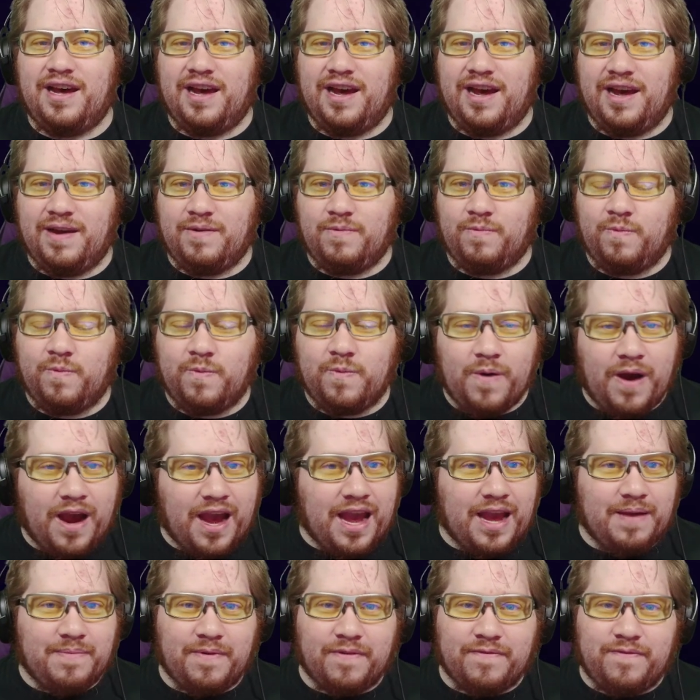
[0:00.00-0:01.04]

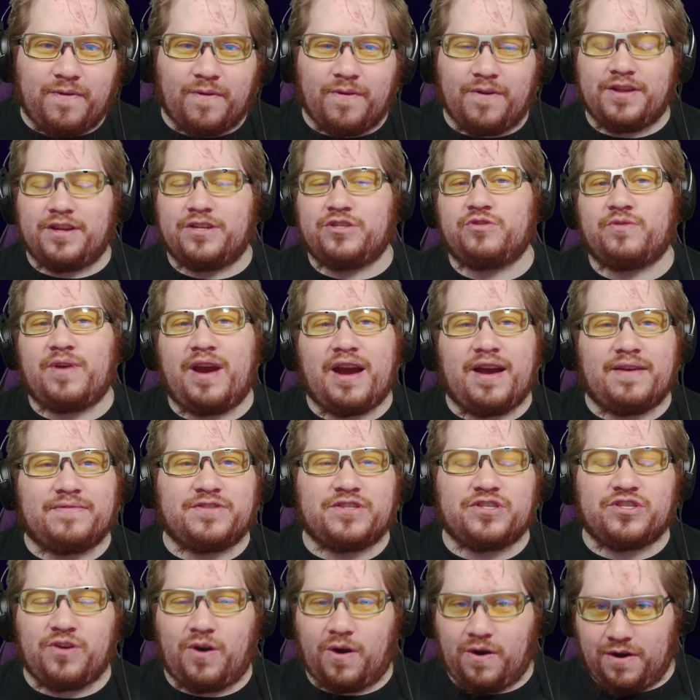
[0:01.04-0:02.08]
way before the draft
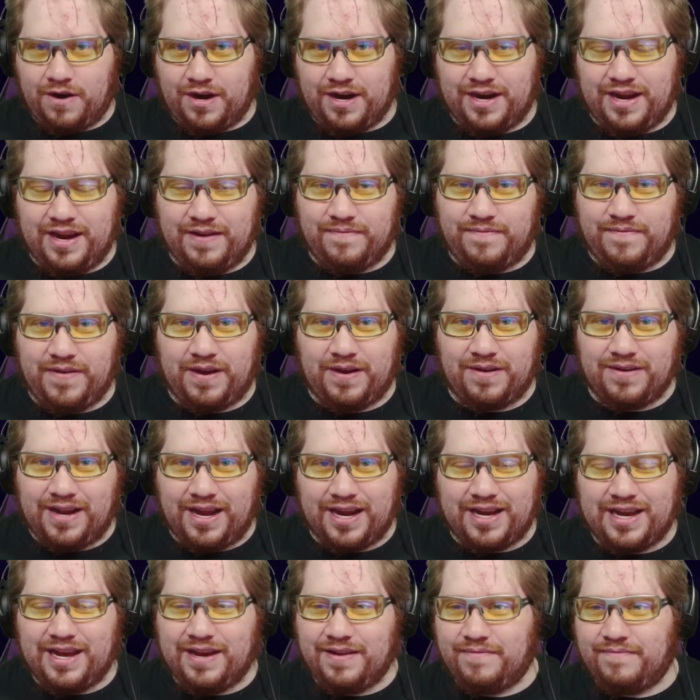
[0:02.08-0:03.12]
started, it felt
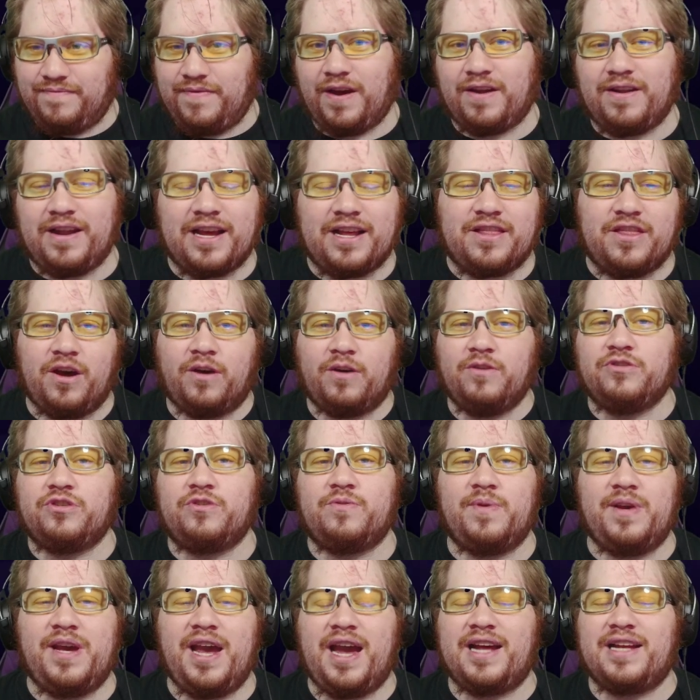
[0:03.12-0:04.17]
like. It felt like those
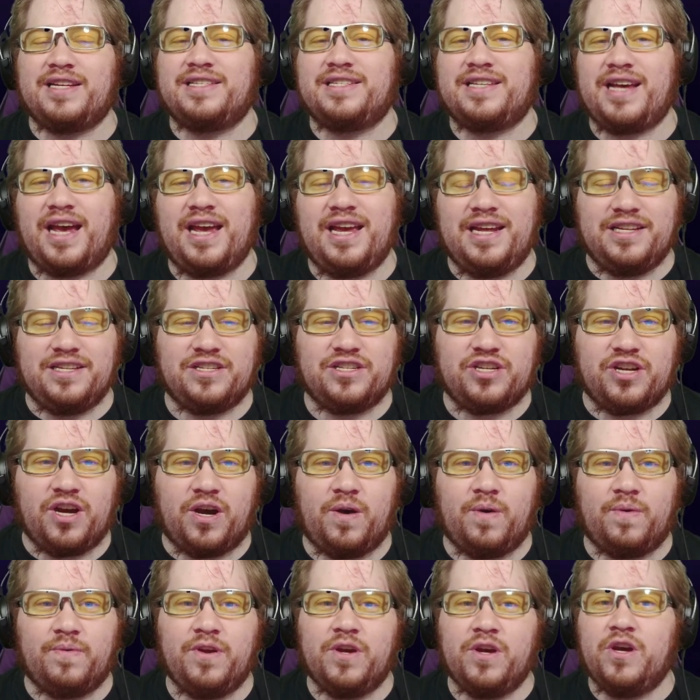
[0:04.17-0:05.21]
three had set in
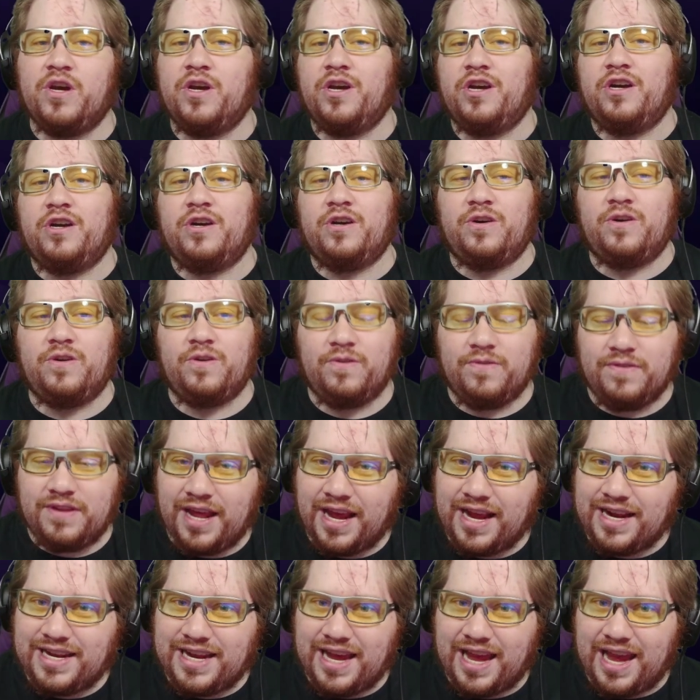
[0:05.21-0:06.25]
stone who'd
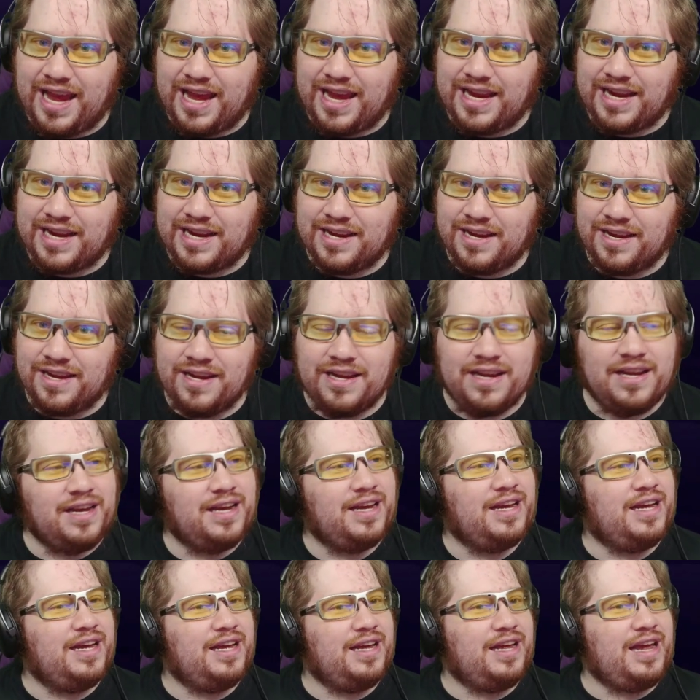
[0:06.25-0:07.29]
they take.
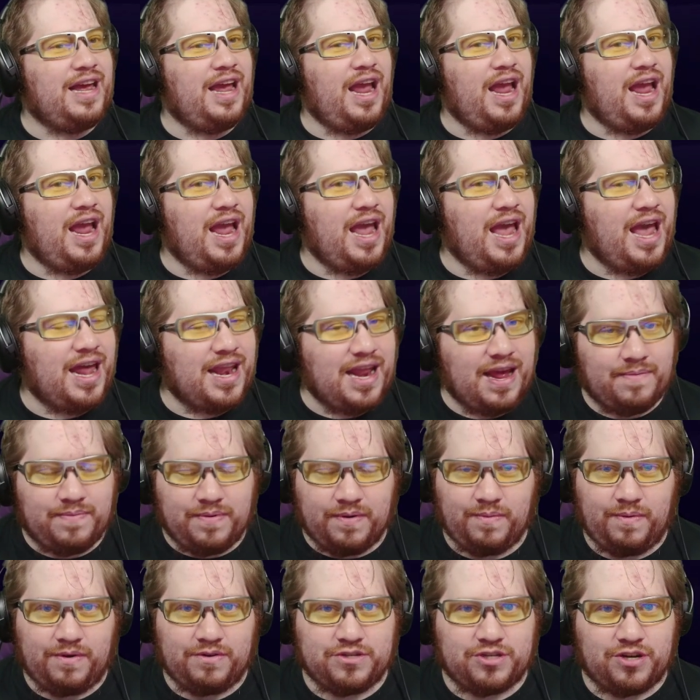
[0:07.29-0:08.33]
And
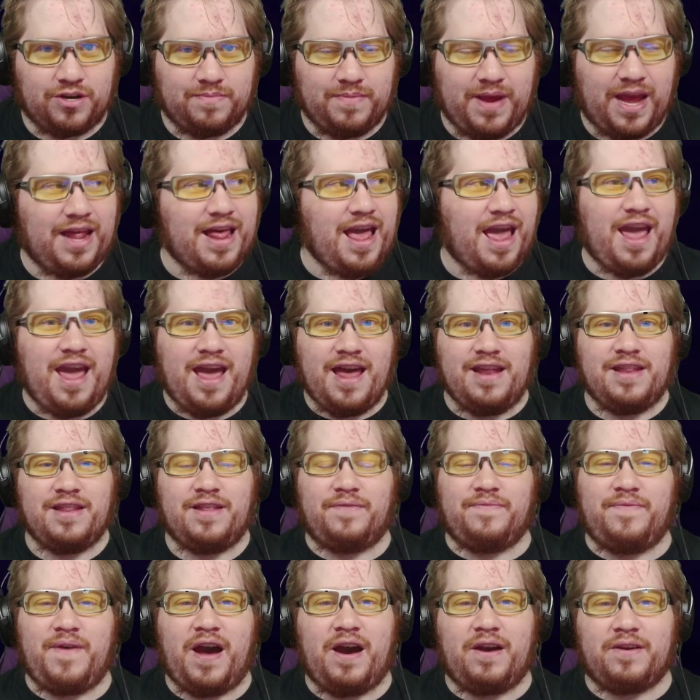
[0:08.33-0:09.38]
everyone was going to, and the
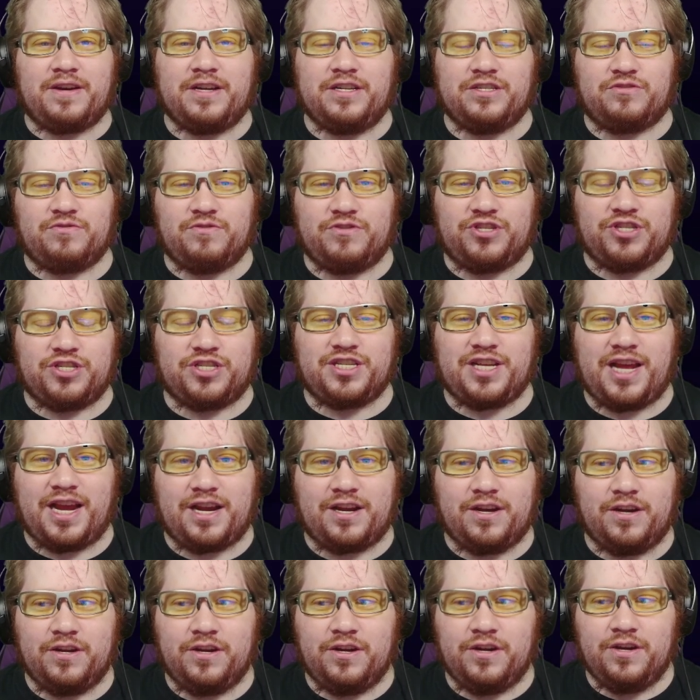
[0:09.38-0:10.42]
Falcons were just
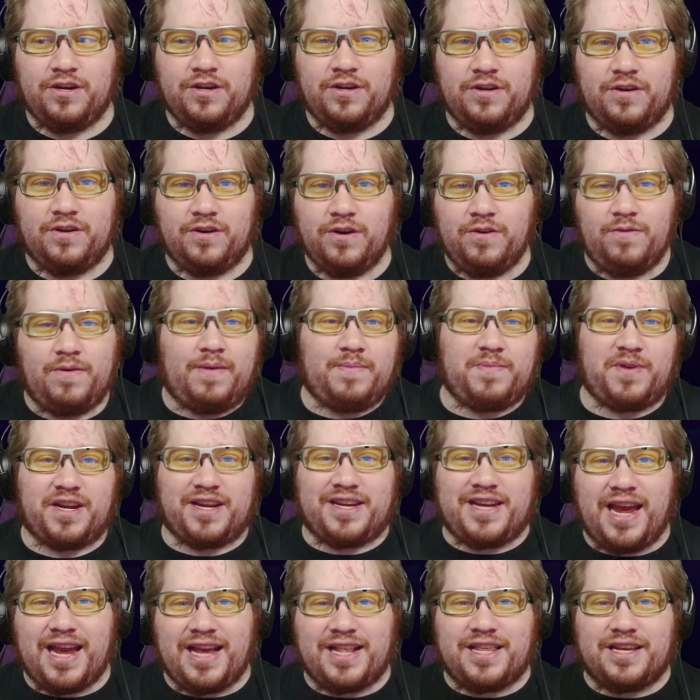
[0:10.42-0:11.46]
like, oh, I'm going to
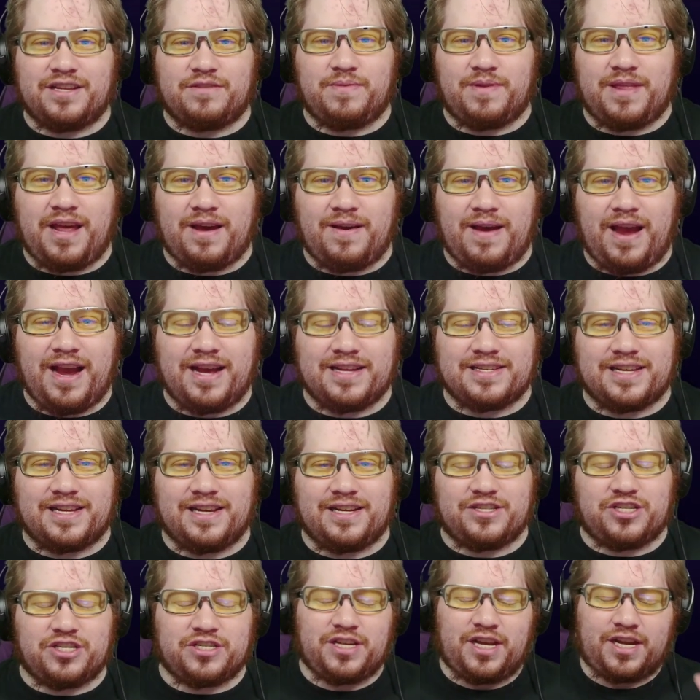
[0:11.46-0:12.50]
take this without asking.
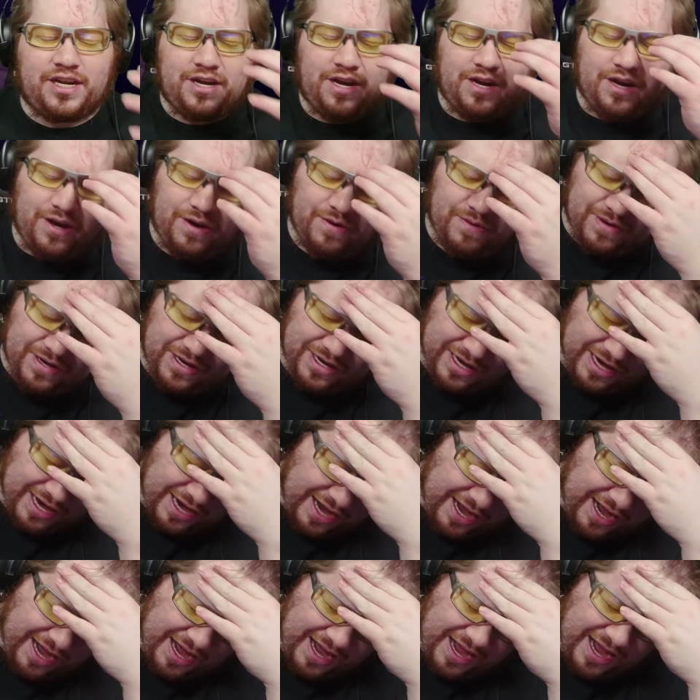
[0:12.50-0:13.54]
Just like, oh,
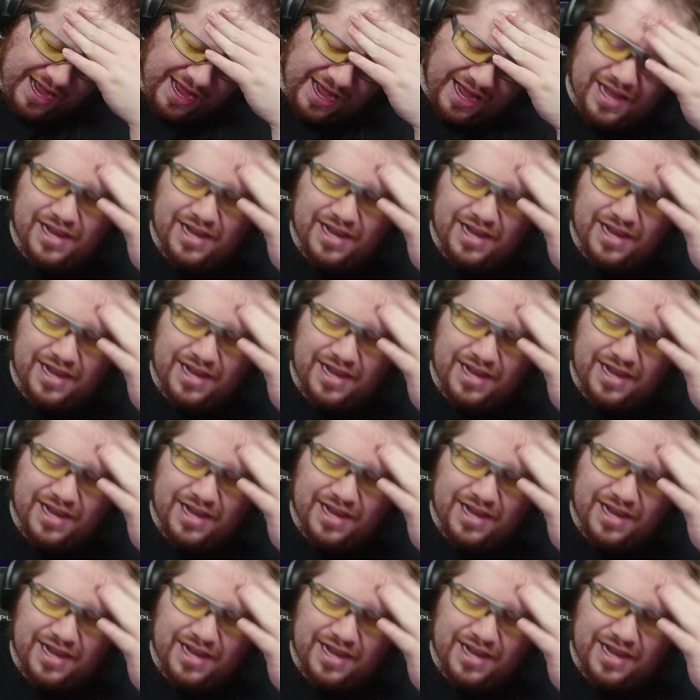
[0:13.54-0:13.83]
God.